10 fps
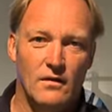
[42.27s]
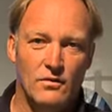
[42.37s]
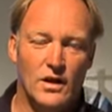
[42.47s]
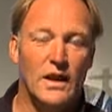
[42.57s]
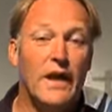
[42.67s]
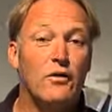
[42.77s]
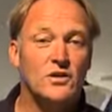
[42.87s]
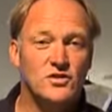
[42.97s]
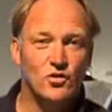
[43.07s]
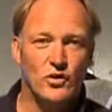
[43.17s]
Okay, now
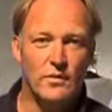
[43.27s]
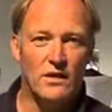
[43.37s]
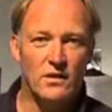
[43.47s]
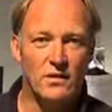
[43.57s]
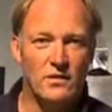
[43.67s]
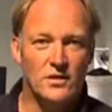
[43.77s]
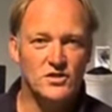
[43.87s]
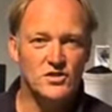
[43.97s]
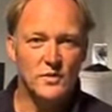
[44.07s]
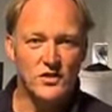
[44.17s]
let's talk about the
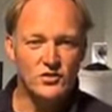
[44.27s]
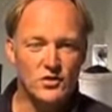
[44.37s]
suspension